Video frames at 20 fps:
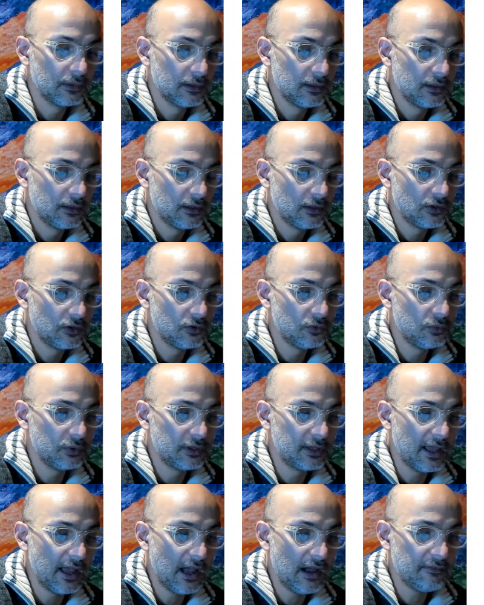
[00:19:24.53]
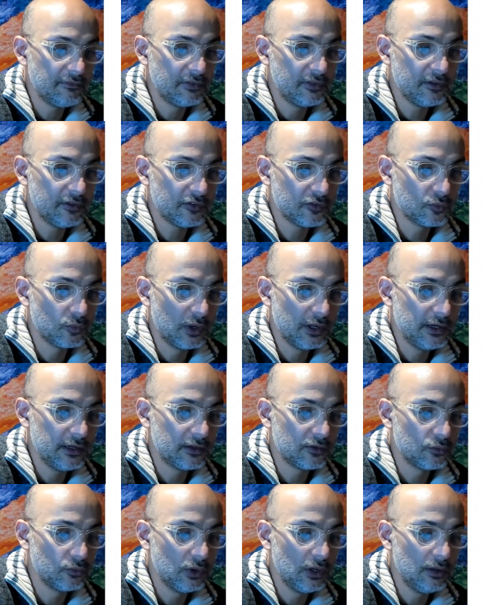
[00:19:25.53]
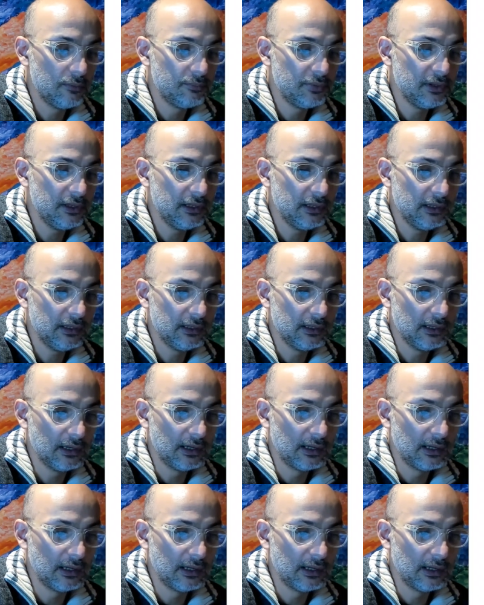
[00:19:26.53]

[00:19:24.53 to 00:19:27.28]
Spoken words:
you would have this one, it will be